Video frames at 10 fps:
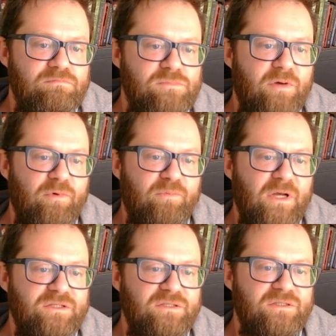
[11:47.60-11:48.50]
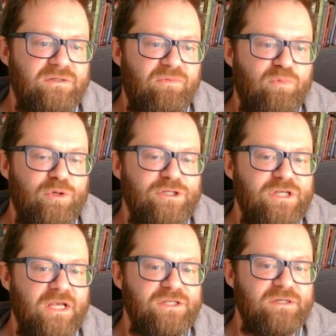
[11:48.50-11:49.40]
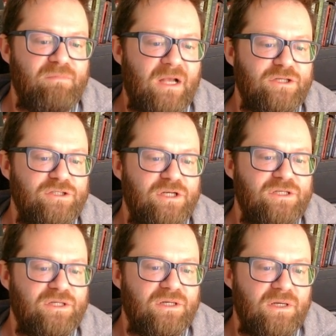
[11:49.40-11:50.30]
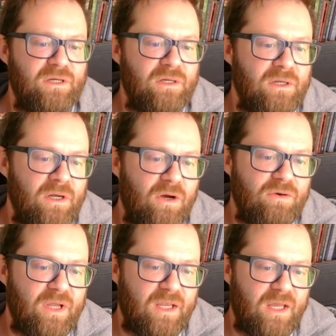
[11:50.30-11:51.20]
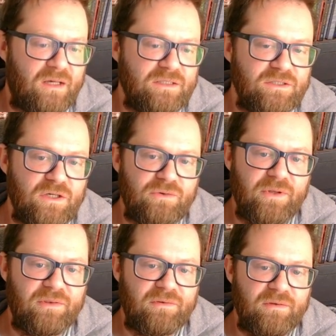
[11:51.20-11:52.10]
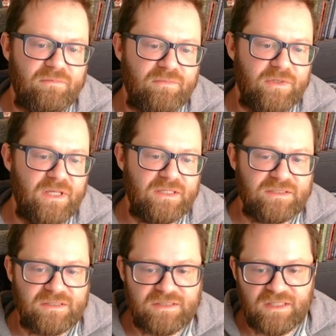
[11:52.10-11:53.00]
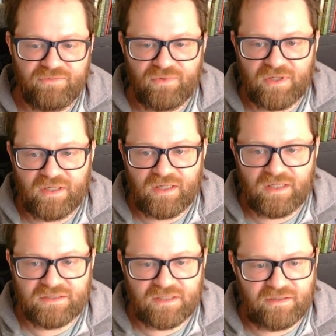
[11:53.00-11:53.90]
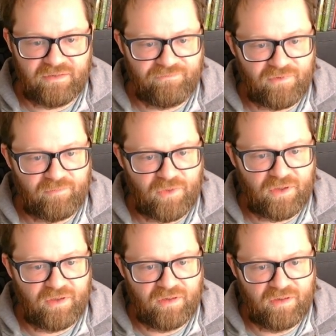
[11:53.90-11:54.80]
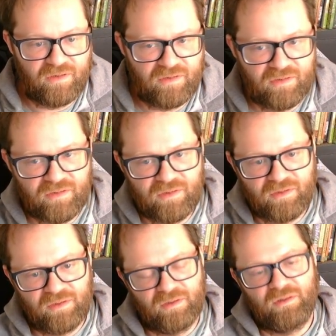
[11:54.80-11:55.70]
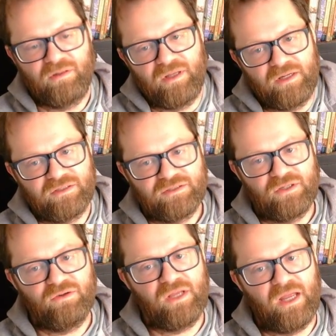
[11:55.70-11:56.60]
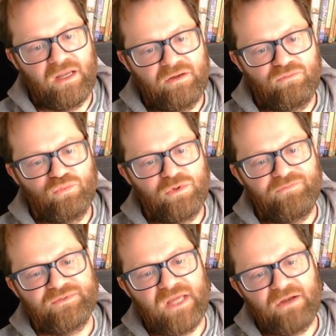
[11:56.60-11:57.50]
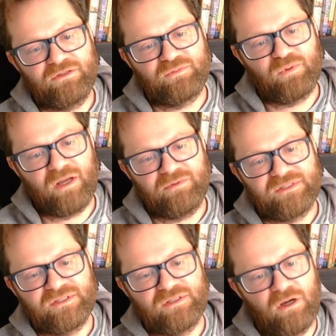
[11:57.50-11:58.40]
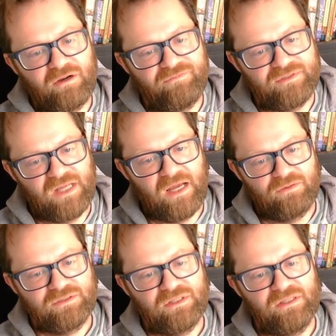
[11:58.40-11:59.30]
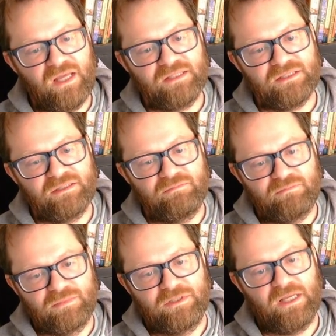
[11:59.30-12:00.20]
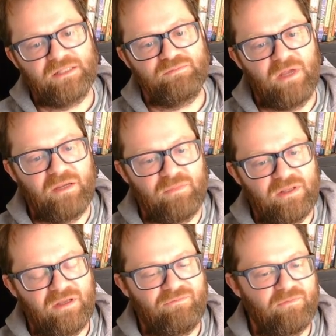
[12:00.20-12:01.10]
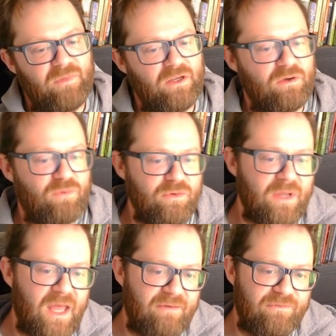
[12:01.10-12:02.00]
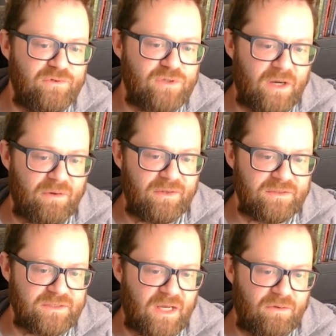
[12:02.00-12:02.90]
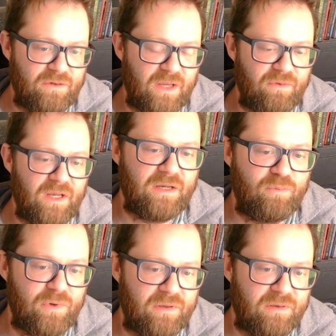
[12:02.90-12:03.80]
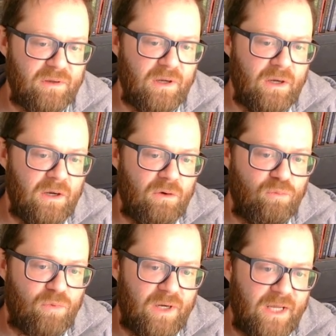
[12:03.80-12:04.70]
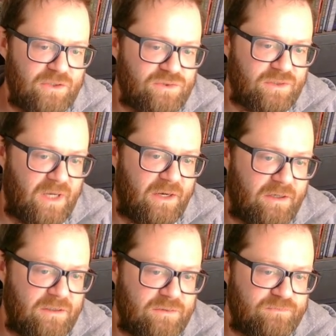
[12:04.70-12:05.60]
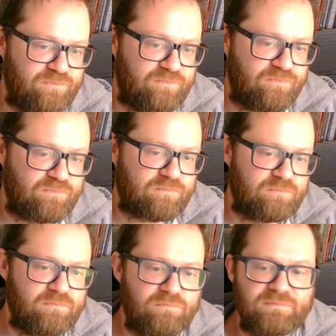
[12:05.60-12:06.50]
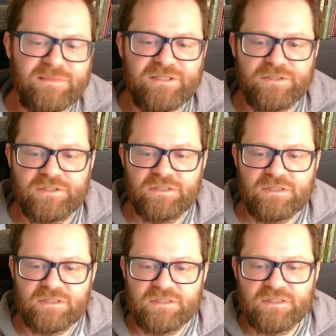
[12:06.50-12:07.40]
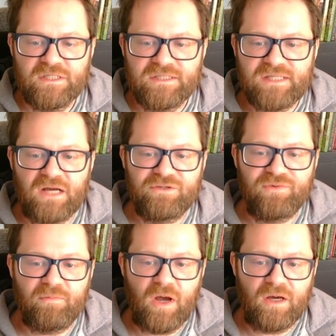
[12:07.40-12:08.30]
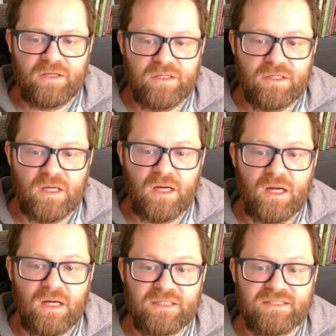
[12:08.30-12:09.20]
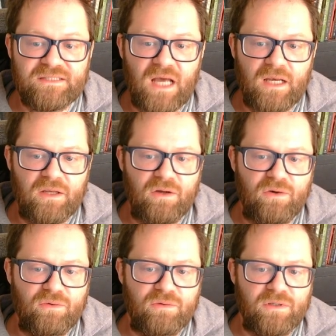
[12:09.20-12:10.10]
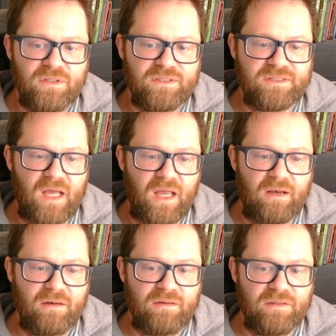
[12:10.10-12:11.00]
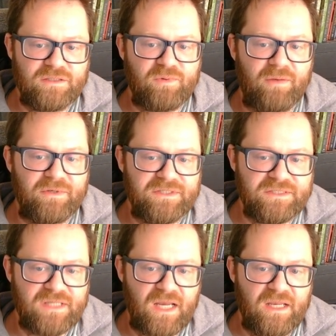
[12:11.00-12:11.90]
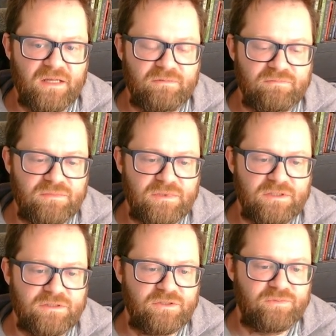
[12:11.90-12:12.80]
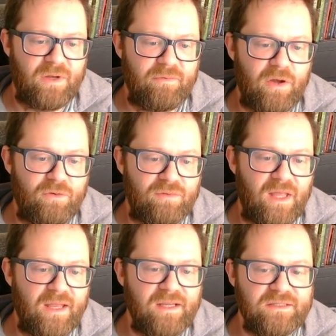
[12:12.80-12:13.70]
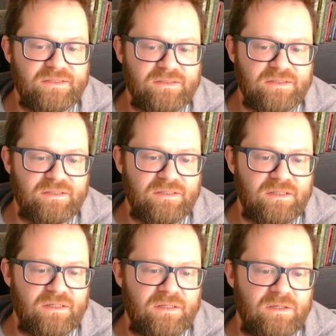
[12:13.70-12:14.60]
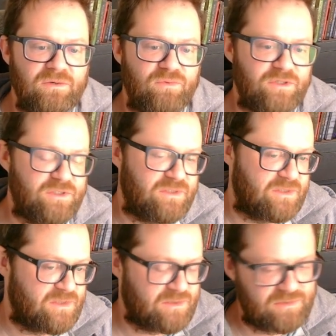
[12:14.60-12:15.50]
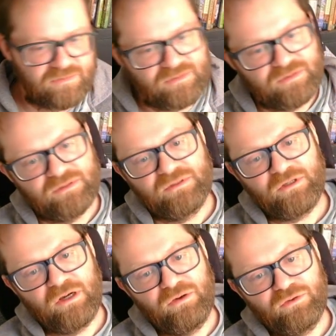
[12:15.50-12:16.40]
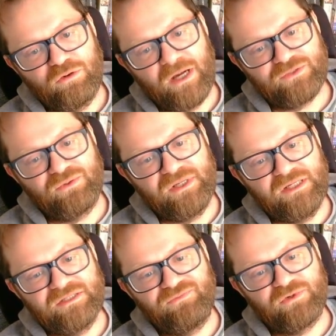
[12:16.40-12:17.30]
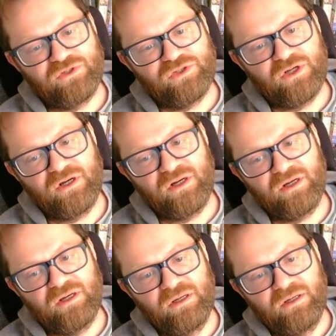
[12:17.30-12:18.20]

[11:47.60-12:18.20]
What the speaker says: Public messages of appreciation. Messages. Okay, yeah, let's go with this and see if we can get something from the letters. Okay, wolf down is probably scarf down. So then that's making me think flamingo. What do we have if we try to write this out? Okay, we up with one extra letter. Sounds from stadio. That's probably a stadium. So it's probably Olays, which is crosswordese for sure.